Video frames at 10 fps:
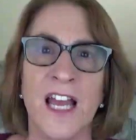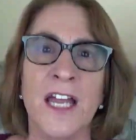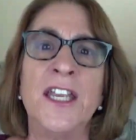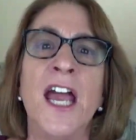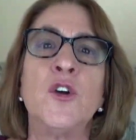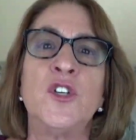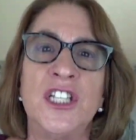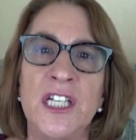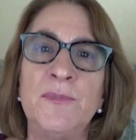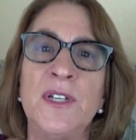Now,
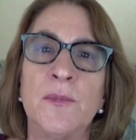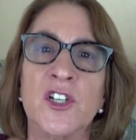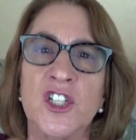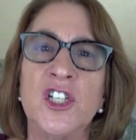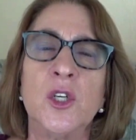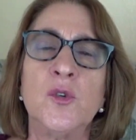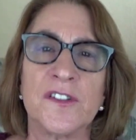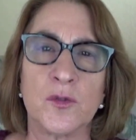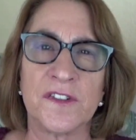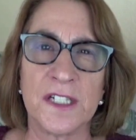tip number 2 is
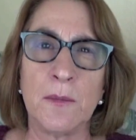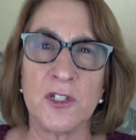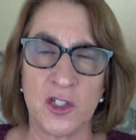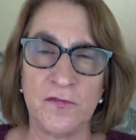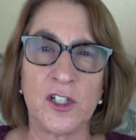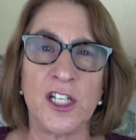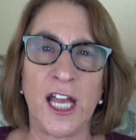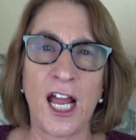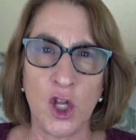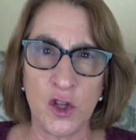to establish a very
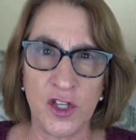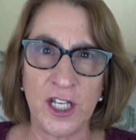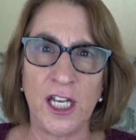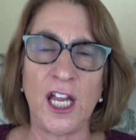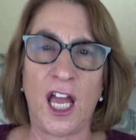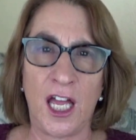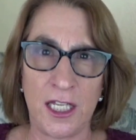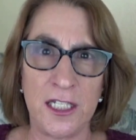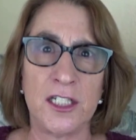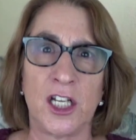healthy
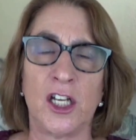and